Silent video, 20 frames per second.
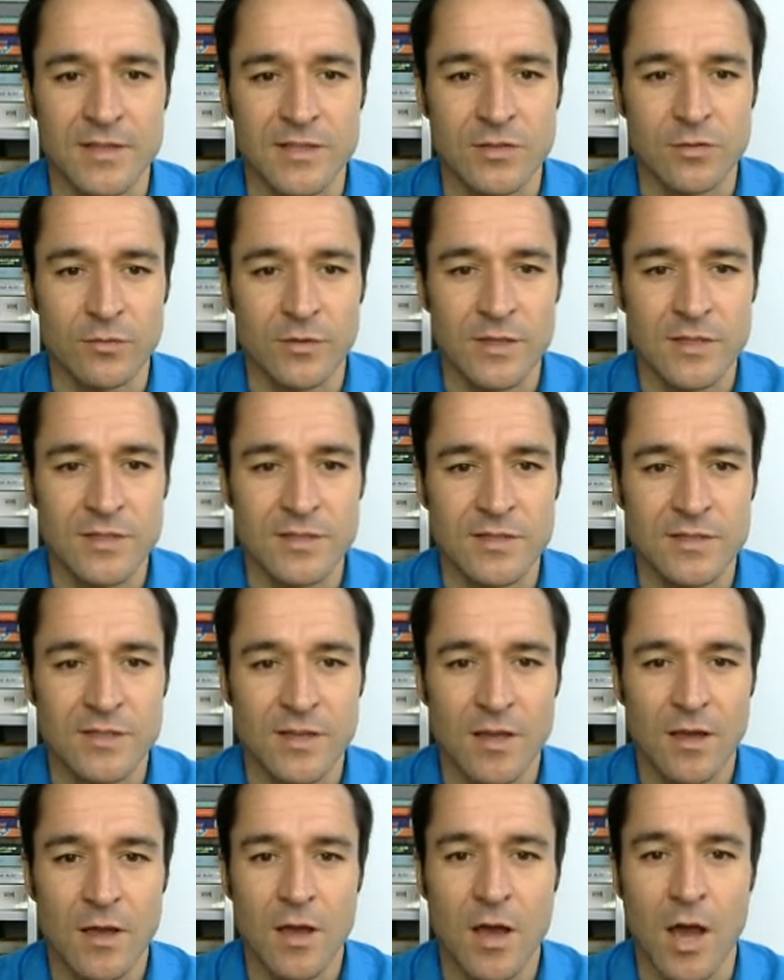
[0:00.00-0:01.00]
So this is
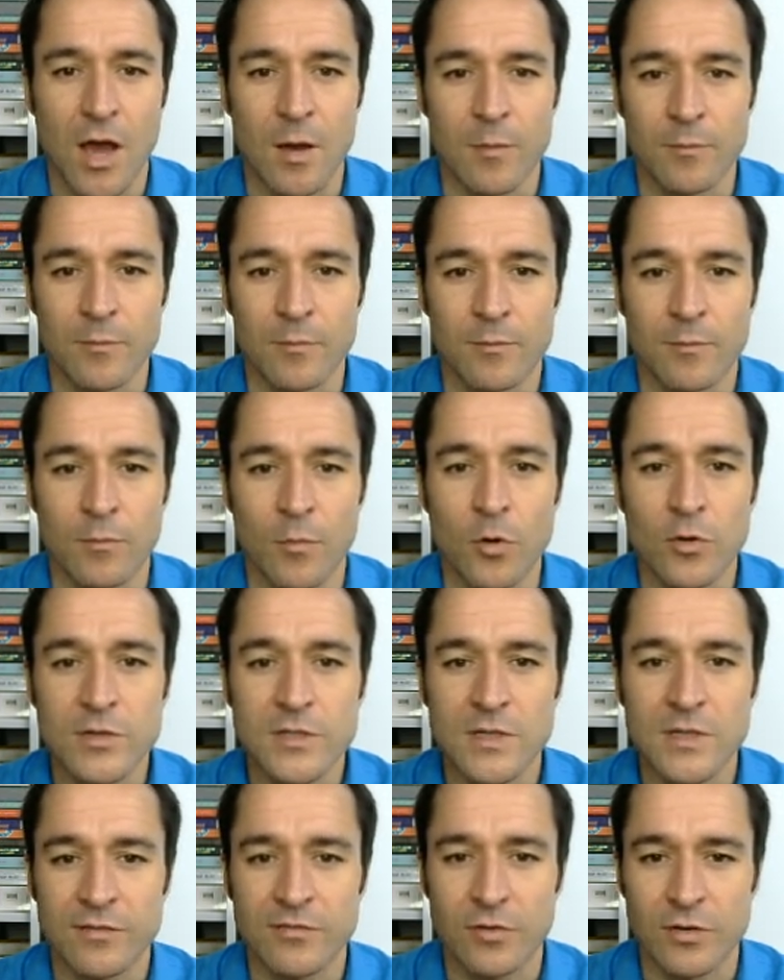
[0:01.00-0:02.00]
um, mostly
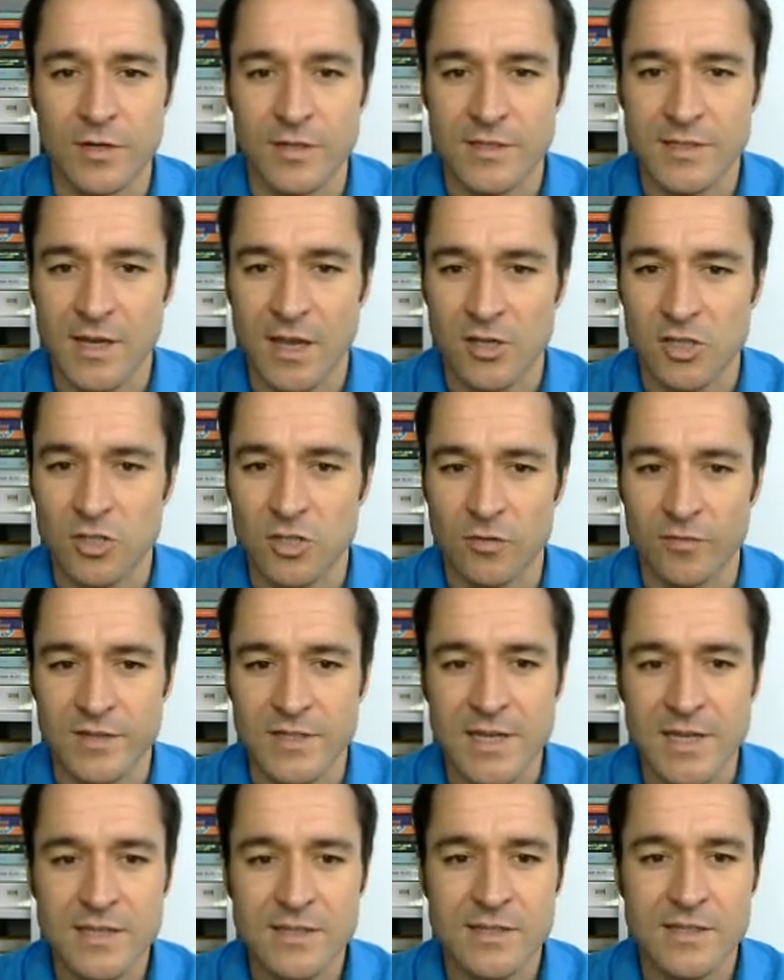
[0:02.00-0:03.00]
for the discussion of the
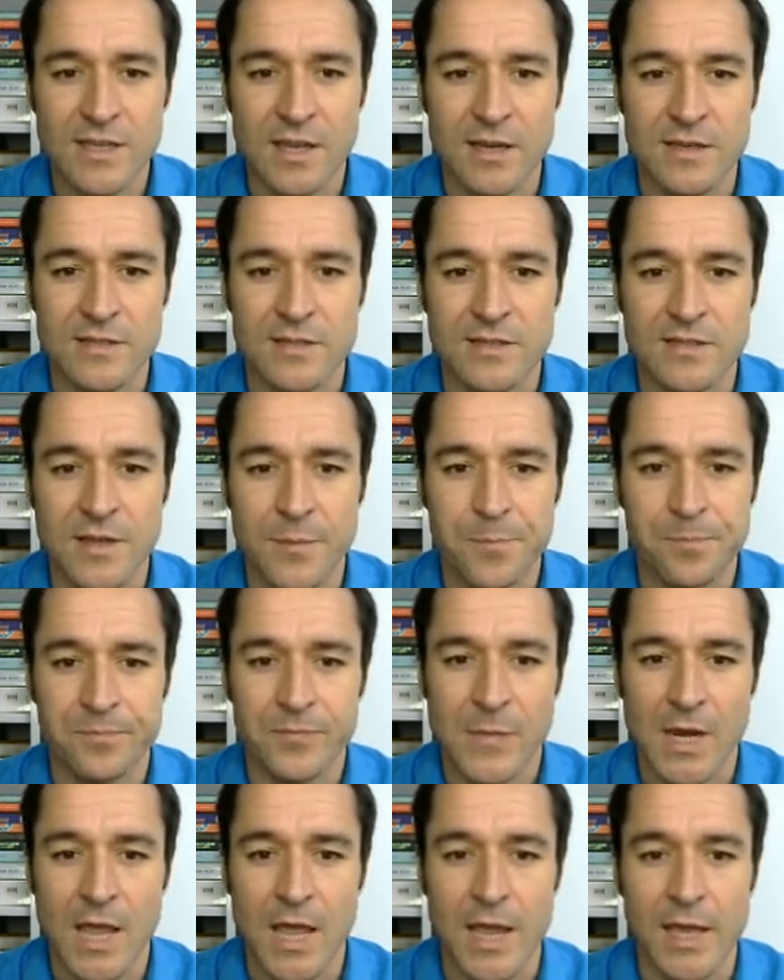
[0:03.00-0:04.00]
exercises
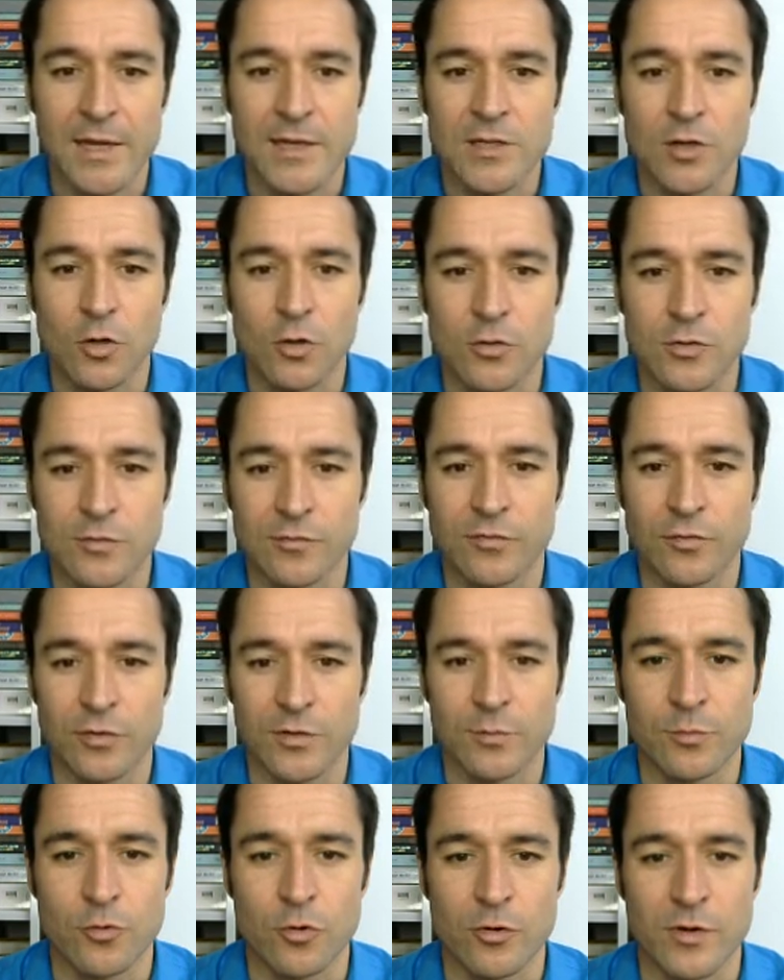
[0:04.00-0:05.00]
and also for the
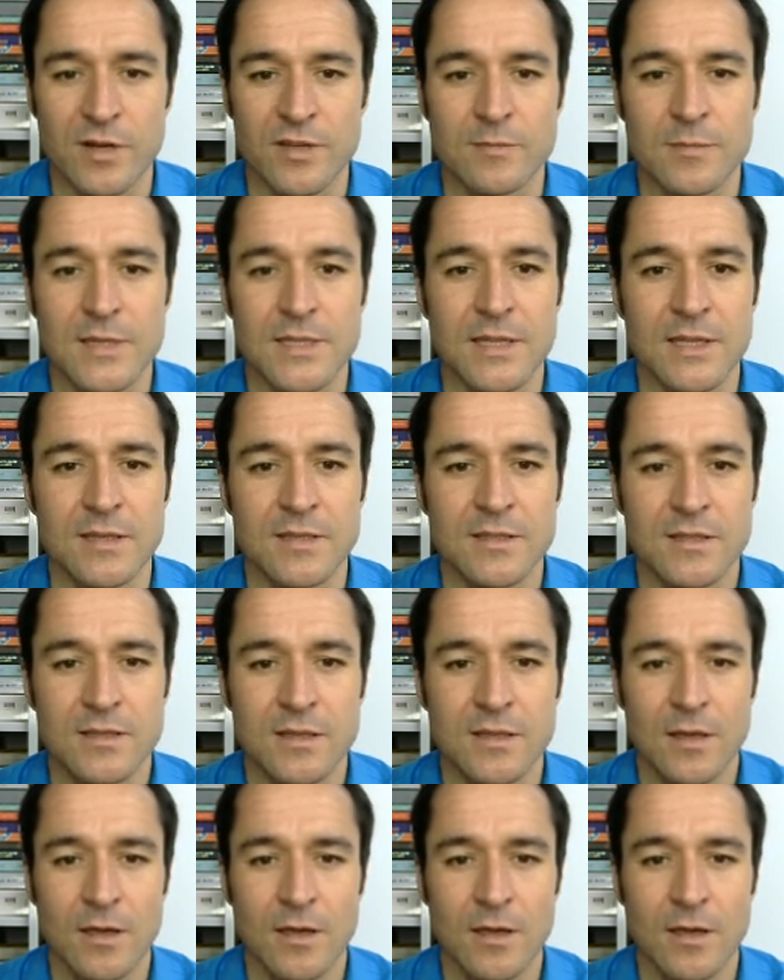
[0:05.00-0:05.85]
progress meetings.